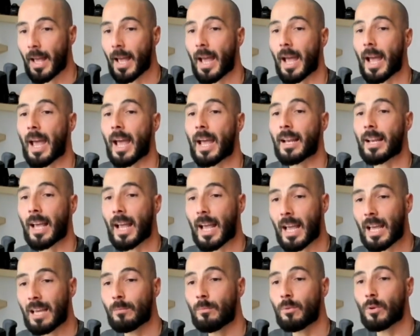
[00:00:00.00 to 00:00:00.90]
and
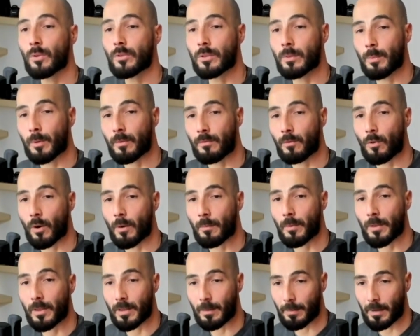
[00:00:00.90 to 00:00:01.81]
able to perform
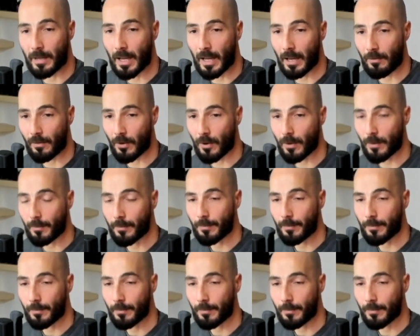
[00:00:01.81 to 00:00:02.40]
the behavior.